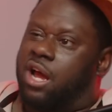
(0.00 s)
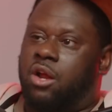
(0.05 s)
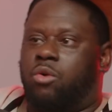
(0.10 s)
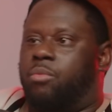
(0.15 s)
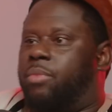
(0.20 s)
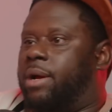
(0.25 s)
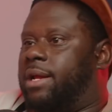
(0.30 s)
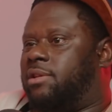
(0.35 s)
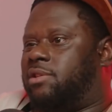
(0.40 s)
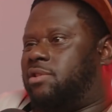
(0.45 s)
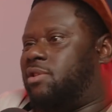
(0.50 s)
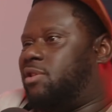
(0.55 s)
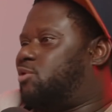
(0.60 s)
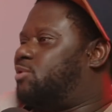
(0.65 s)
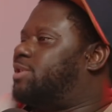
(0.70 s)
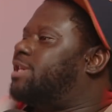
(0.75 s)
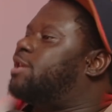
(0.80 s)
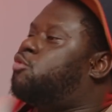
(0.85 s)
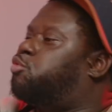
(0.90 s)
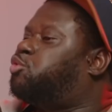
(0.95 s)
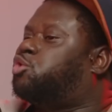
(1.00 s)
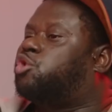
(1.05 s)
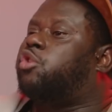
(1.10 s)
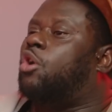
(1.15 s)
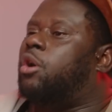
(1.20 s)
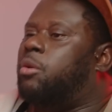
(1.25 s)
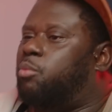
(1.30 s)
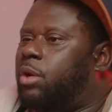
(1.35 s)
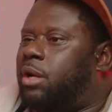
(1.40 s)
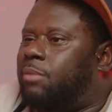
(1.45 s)
don't bite his tongue. You
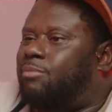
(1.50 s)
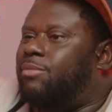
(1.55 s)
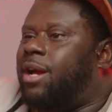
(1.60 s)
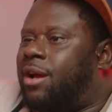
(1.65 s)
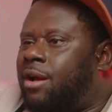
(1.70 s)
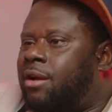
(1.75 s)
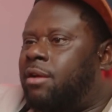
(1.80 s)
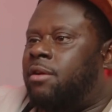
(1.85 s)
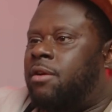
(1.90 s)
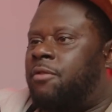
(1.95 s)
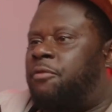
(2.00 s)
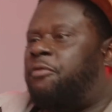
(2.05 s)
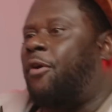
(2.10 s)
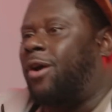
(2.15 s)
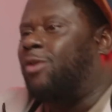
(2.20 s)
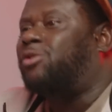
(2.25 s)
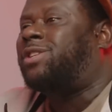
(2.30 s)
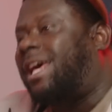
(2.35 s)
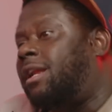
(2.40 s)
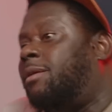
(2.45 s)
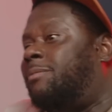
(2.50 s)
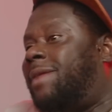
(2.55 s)
stood with him, nigga. Fuck, tell him